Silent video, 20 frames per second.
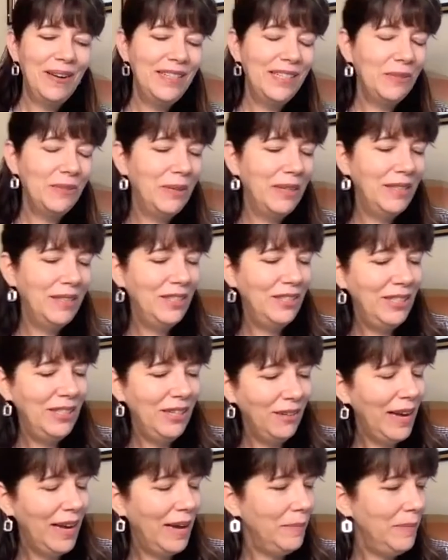I just wanted to
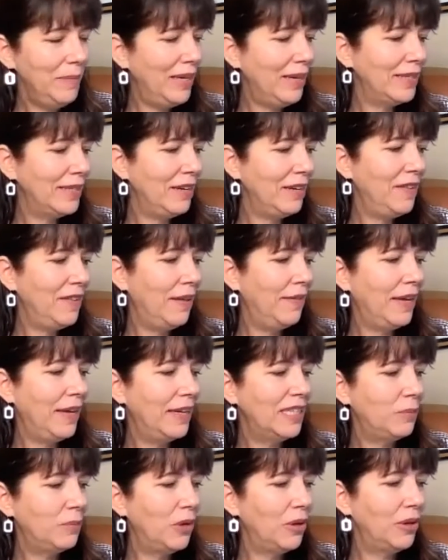share that because I found
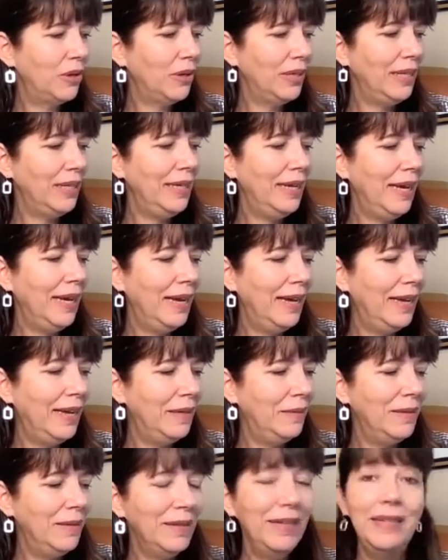that sparkly,
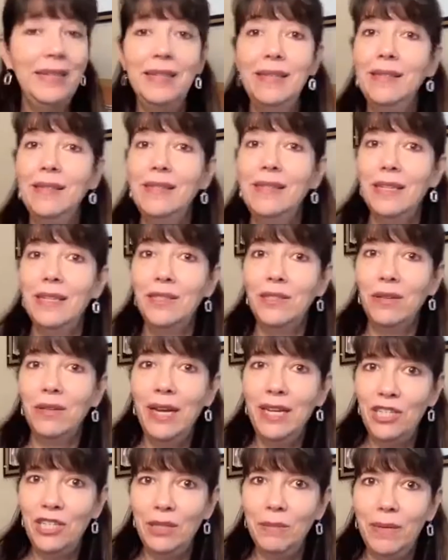and it is Dental
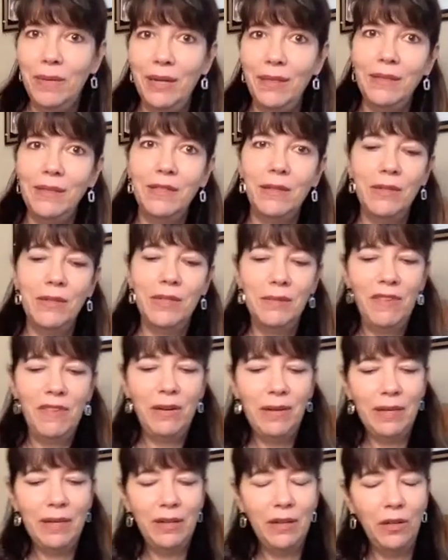Hygiene Month. So it
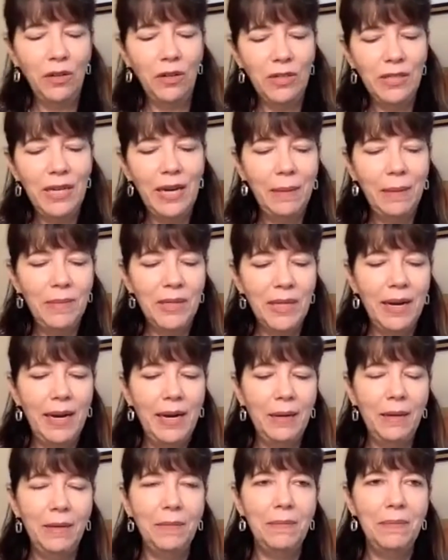found like a good time to
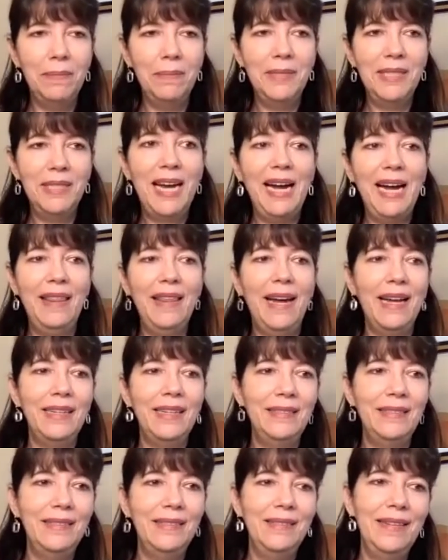kind of tie
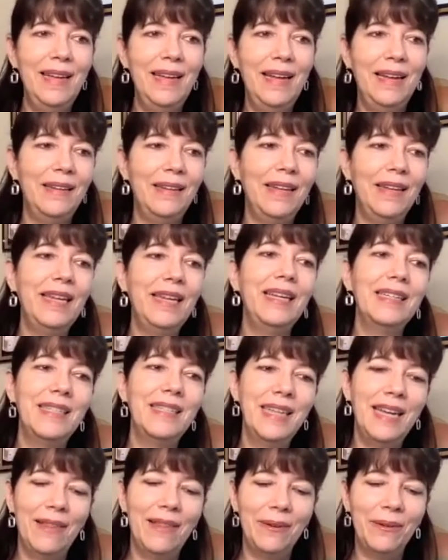that and link it
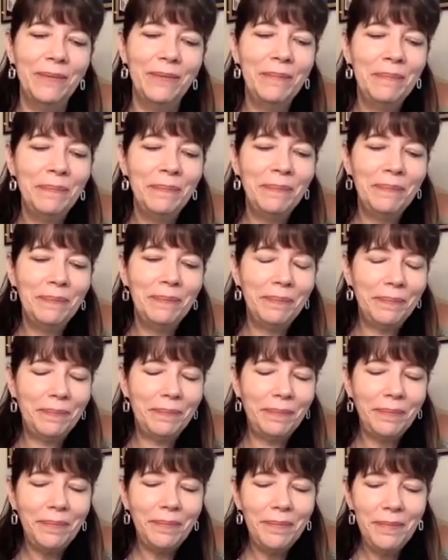together.
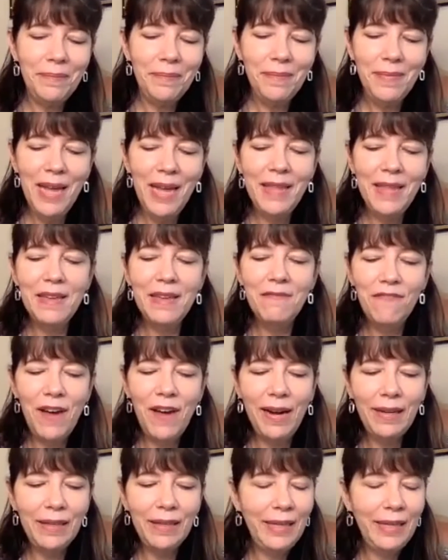And then
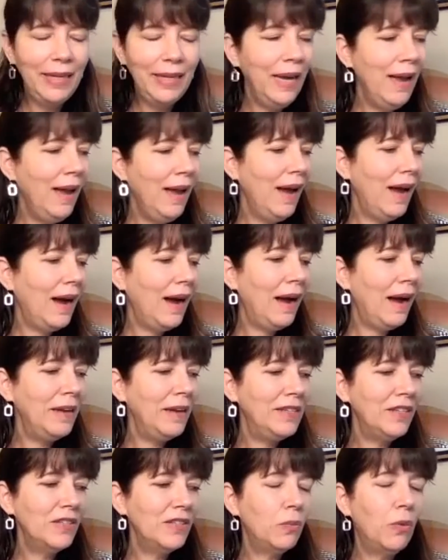finally,
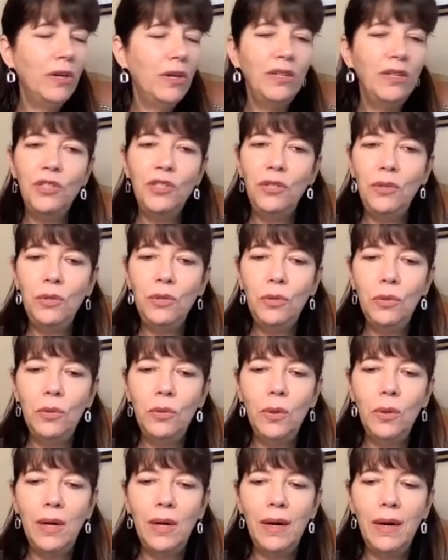I just want
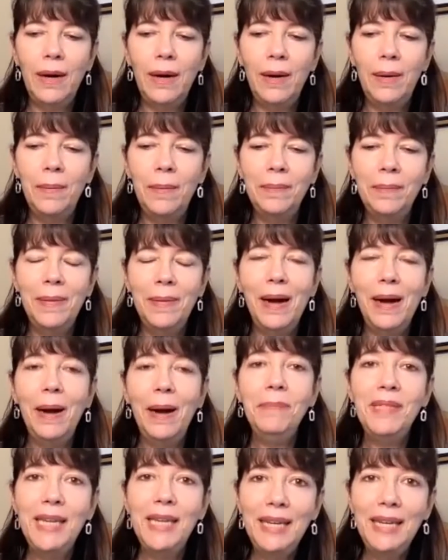to
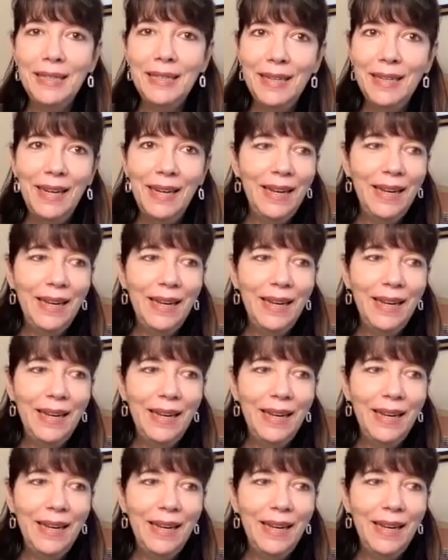update.